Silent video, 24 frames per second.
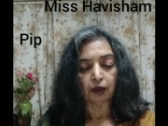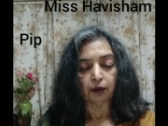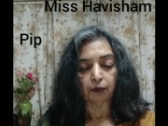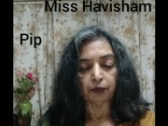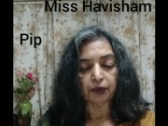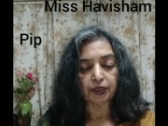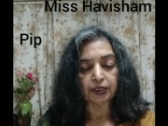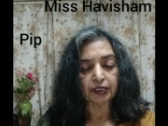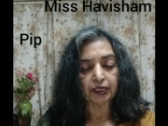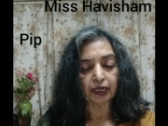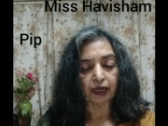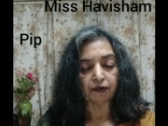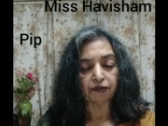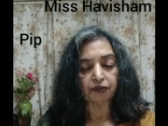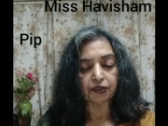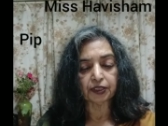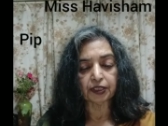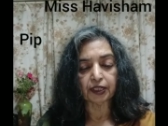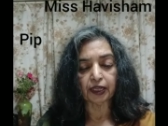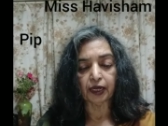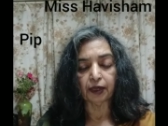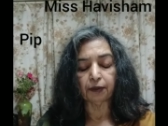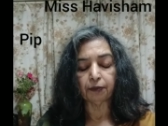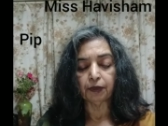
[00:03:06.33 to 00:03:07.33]
Miss
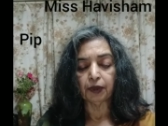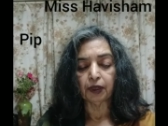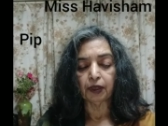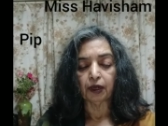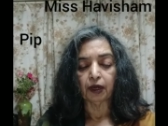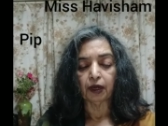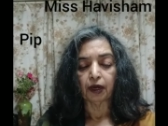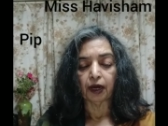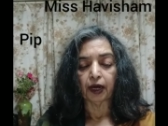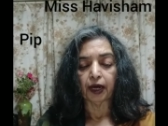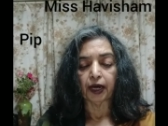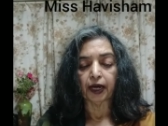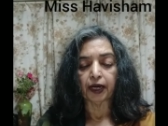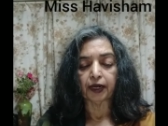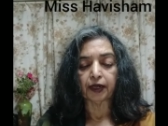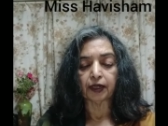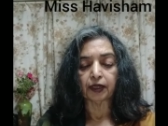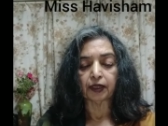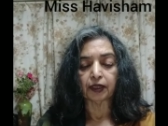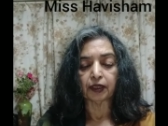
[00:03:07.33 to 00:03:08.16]
Havisham and